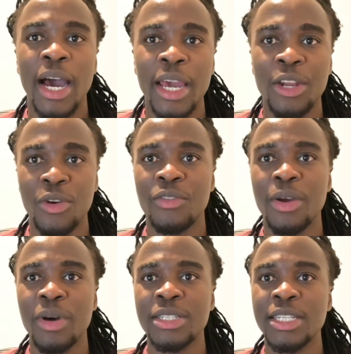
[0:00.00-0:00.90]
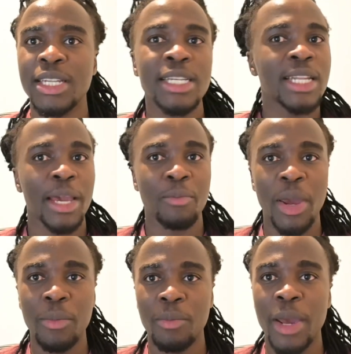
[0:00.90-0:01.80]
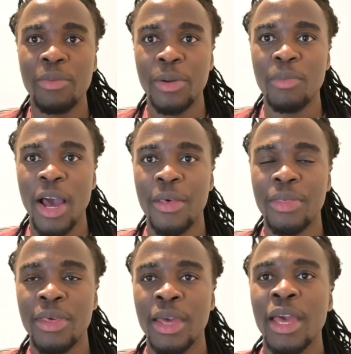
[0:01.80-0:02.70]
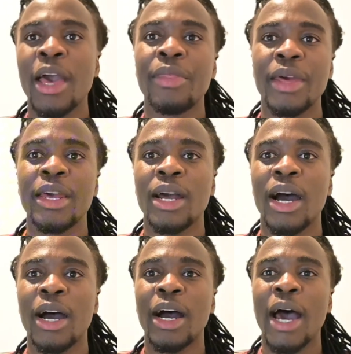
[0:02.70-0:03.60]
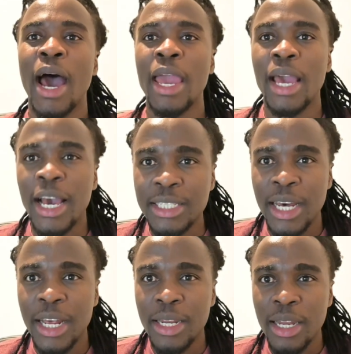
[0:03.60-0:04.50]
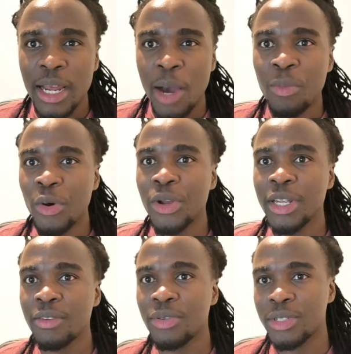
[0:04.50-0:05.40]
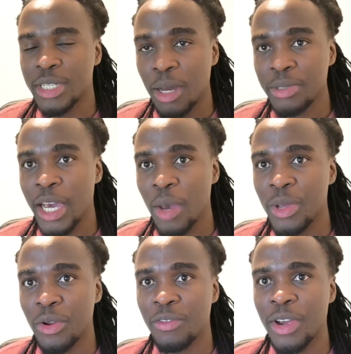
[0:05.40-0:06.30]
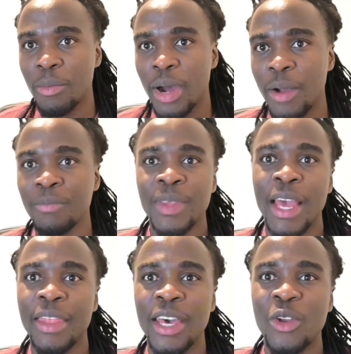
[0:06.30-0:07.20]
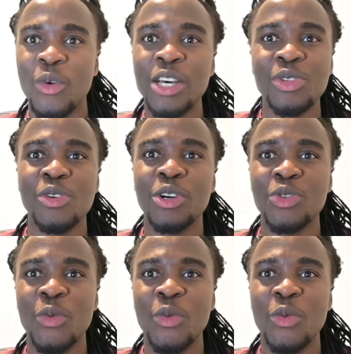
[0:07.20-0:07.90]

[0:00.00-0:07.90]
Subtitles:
in November, since that's like my big month. And then I started uploading for some time in November. And then once we go to